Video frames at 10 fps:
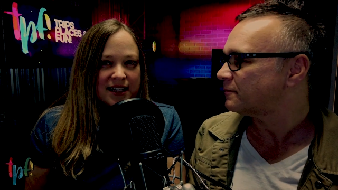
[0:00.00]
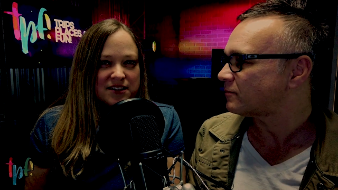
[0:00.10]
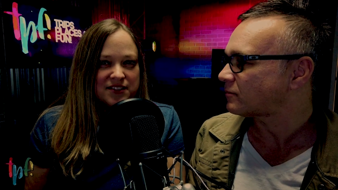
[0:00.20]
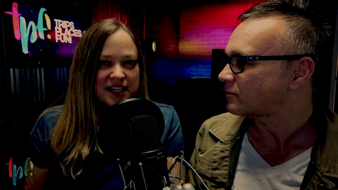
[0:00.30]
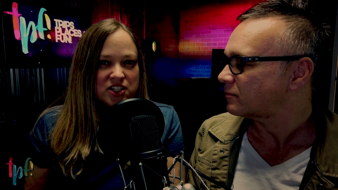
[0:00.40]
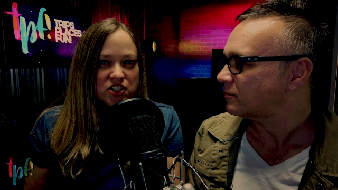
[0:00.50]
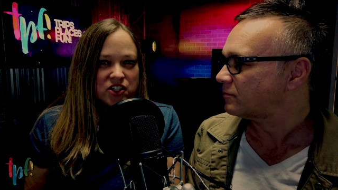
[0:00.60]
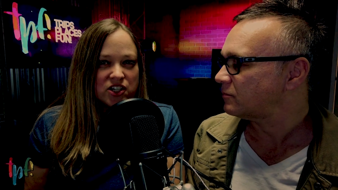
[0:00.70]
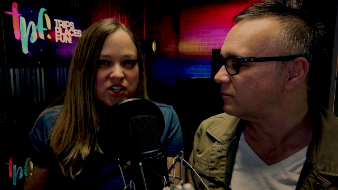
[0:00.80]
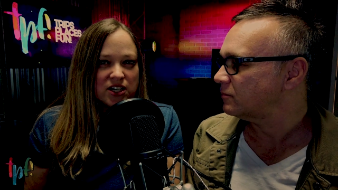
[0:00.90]
Speaker 1: kind of
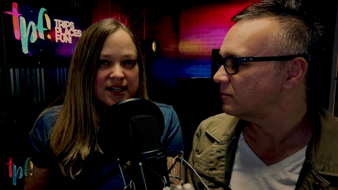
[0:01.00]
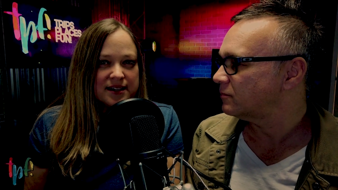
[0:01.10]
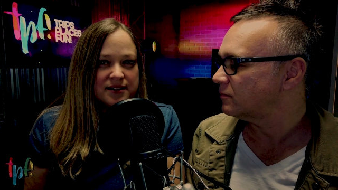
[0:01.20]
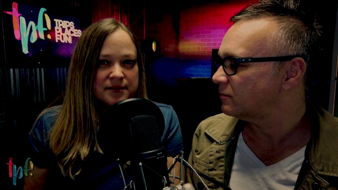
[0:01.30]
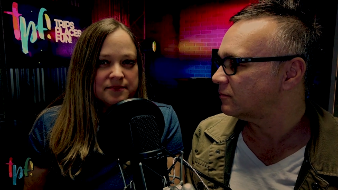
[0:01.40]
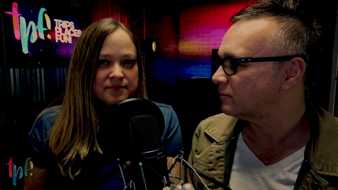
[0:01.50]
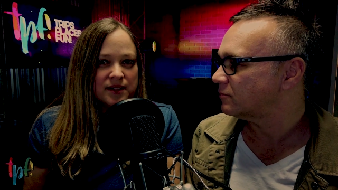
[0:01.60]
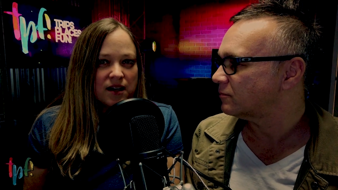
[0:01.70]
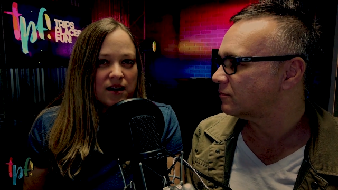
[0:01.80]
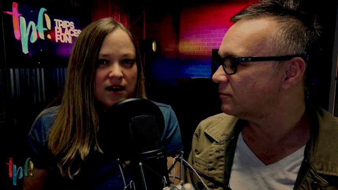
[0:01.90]
like your
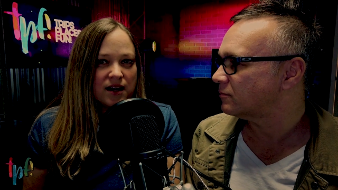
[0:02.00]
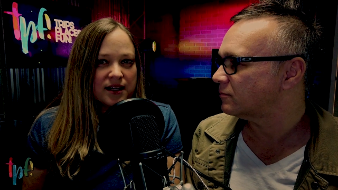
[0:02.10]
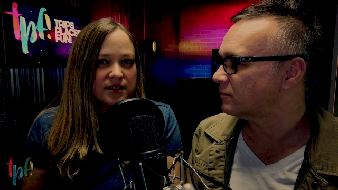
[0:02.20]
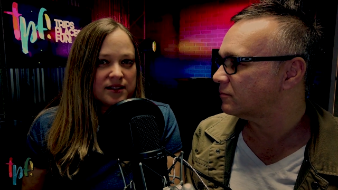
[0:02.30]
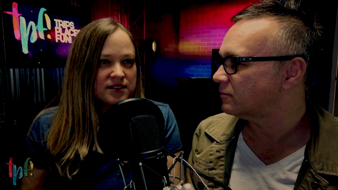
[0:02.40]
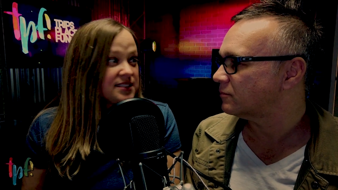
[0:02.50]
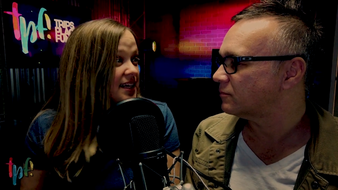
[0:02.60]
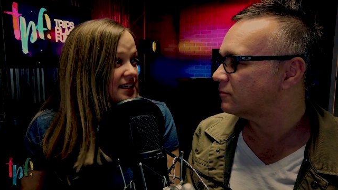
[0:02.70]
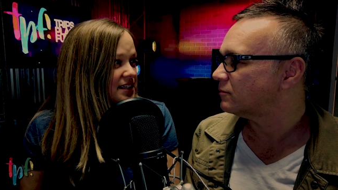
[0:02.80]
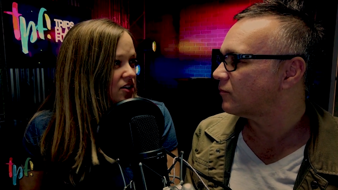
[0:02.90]
um, on
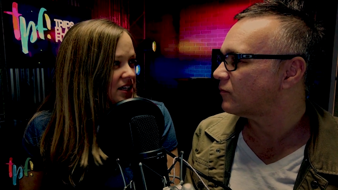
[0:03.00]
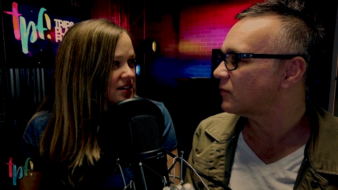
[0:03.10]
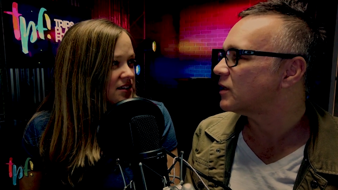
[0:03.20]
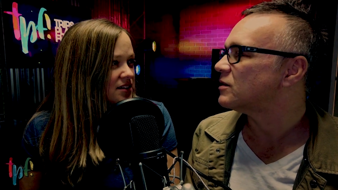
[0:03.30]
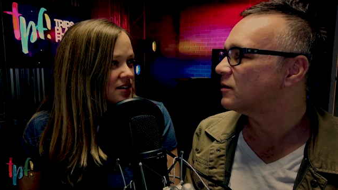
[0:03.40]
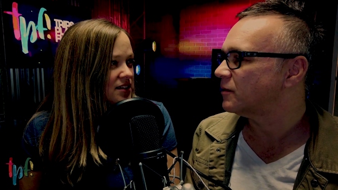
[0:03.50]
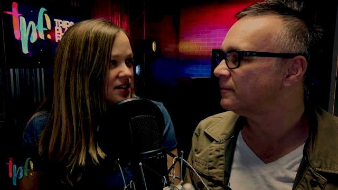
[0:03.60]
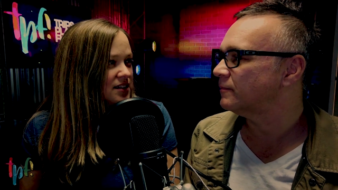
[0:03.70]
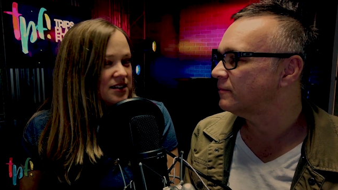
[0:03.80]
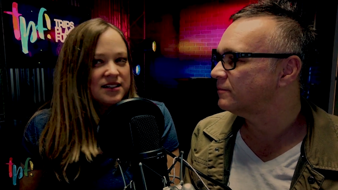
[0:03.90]
sledding down a hill,
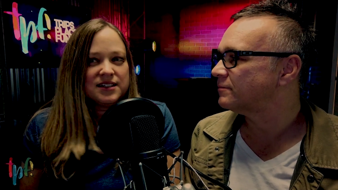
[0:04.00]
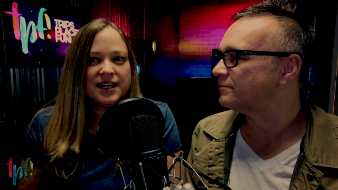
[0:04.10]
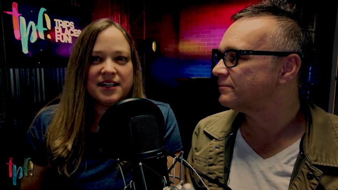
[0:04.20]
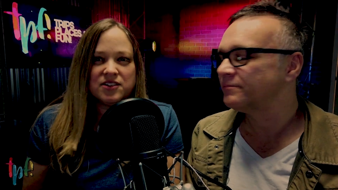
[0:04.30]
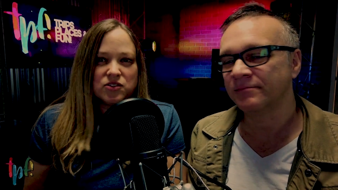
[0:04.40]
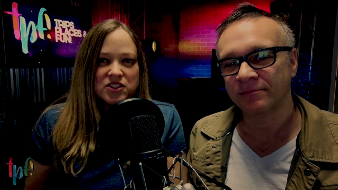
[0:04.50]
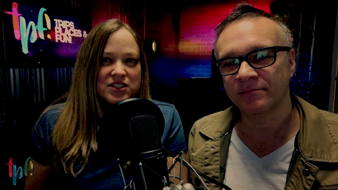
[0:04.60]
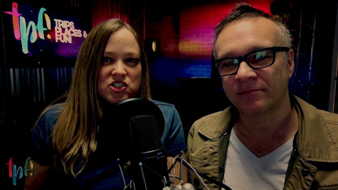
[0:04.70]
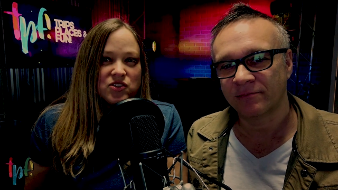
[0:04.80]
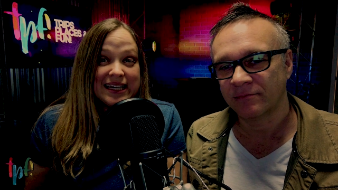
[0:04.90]
mm-hmm. and
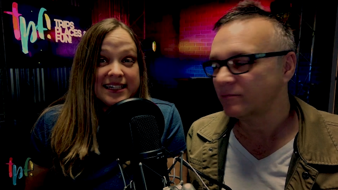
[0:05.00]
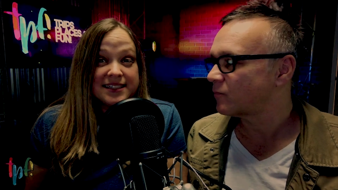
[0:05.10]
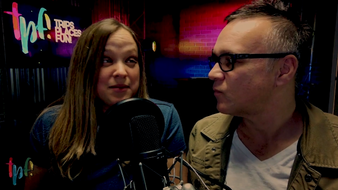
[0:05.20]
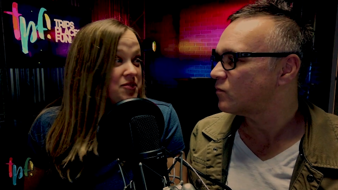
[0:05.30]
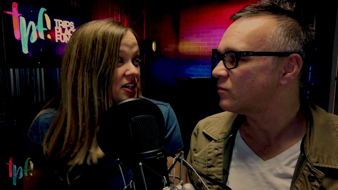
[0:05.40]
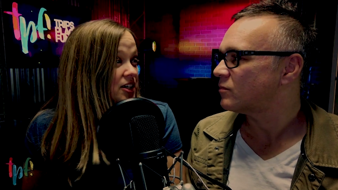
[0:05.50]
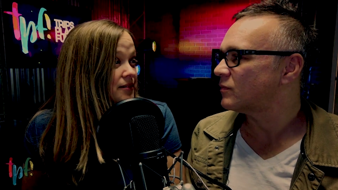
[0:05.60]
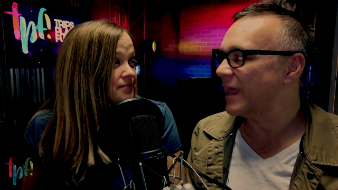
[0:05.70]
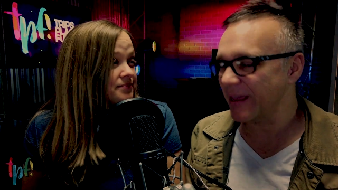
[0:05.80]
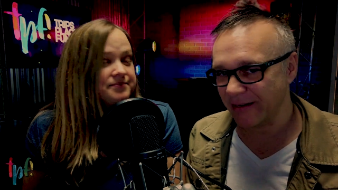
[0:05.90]
only get to do it any time of
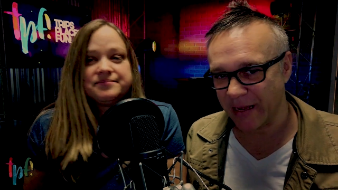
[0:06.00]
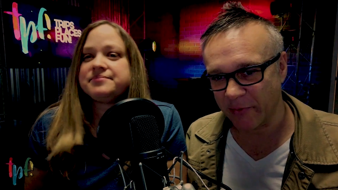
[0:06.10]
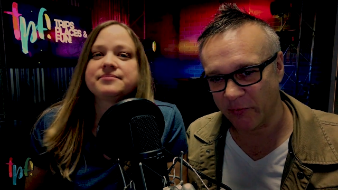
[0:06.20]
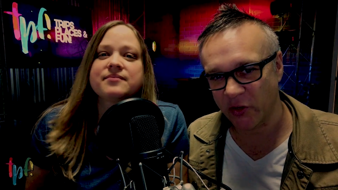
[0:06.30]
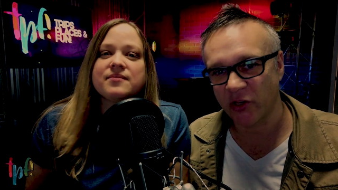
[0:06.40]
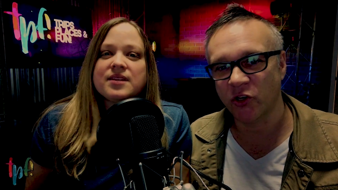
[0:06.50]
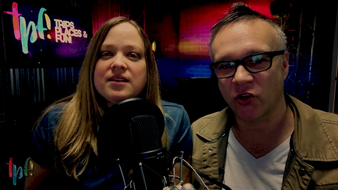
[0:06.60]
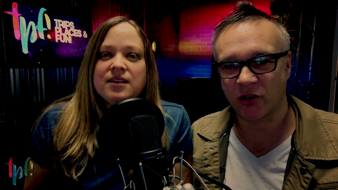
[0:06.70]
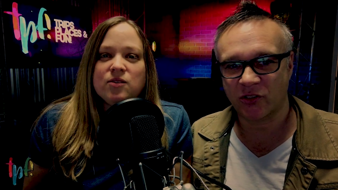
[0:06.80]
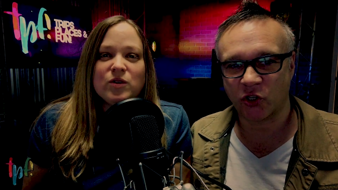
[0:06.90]
year.
Speaker 2: Any time of
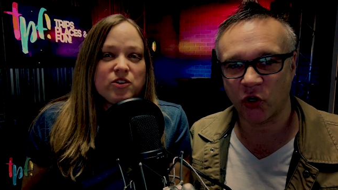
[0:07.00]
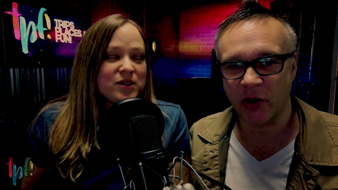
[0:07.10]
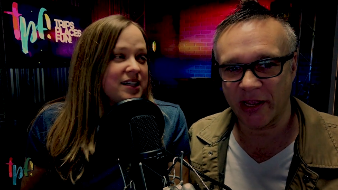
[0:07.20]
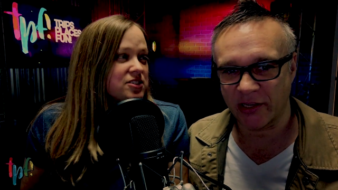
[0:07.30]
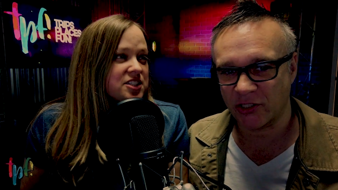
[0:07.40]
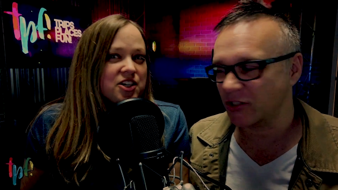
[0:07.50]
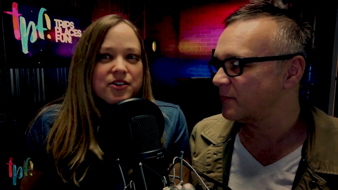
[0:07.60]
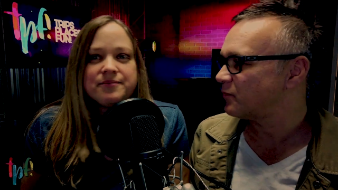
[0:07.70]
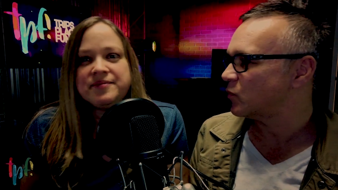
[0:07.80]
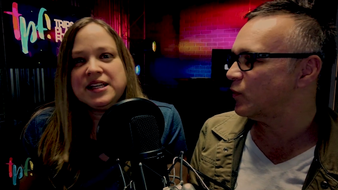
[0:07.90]
year. It's with great. or without
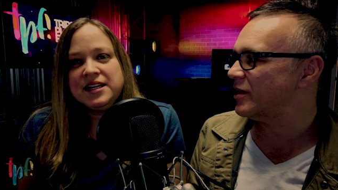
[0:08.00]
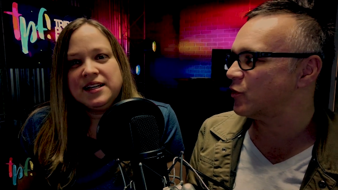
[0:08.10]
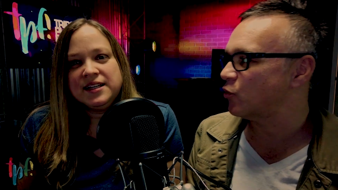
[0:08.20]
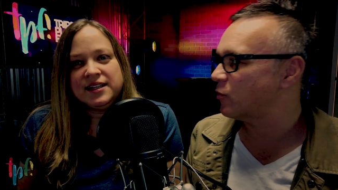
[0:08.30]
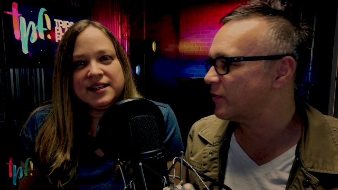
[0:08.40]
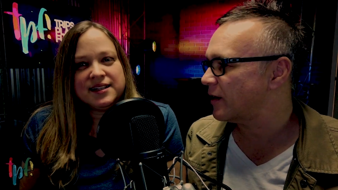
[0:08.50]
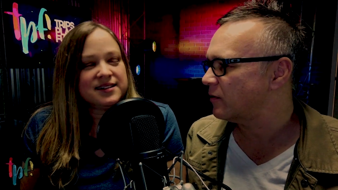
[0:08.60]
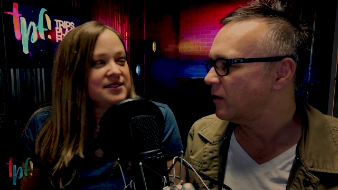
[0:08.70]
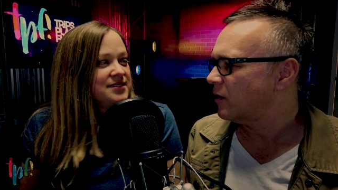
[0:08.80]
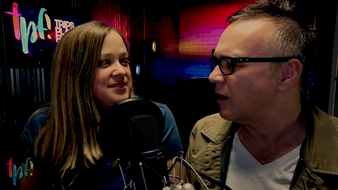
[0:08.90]
snow. With or
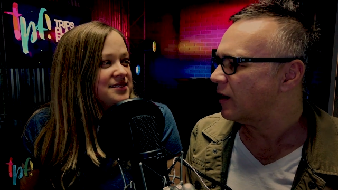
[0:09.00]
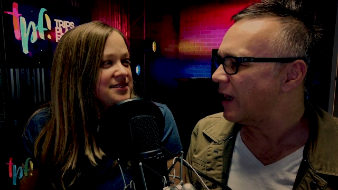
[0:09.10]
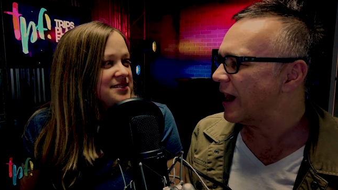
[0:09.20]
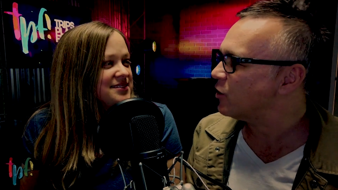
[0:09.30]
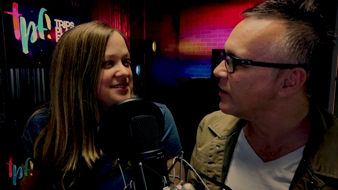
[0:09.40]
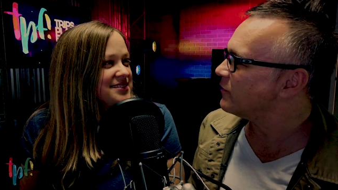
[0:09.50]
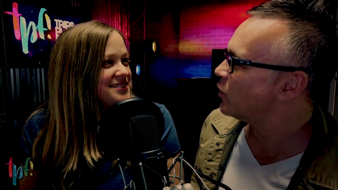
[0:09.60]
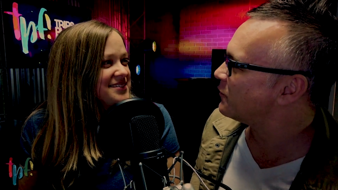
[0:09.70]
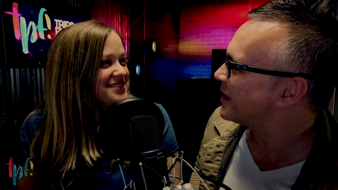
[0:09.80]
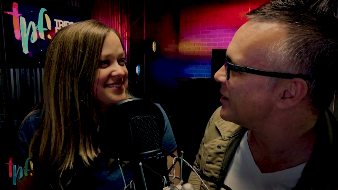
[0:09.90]
without. I don't
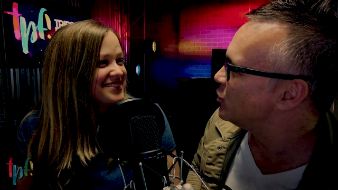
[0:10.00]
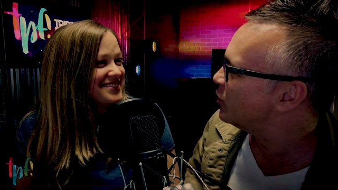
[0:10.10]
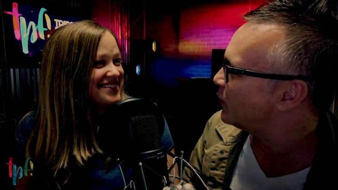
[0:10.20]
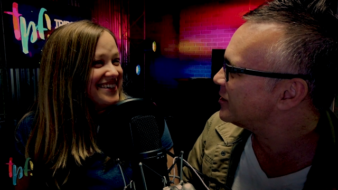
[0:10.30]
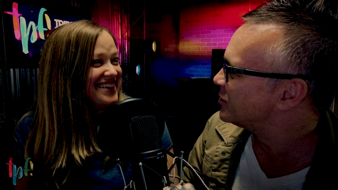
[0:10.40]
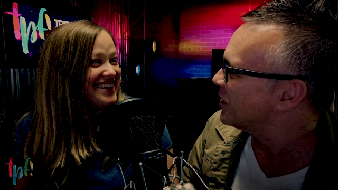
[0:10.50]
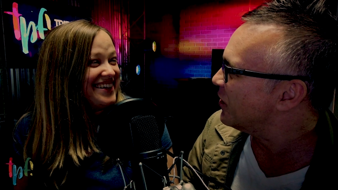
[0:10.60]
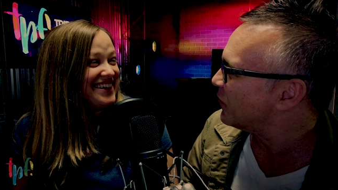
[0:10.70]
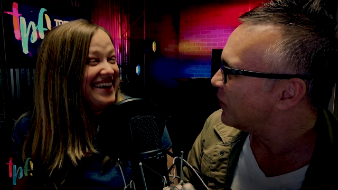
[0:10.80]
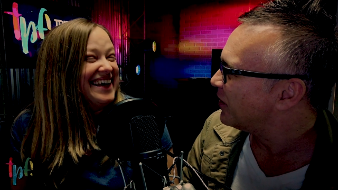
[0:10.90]
even know if they can do it with snow.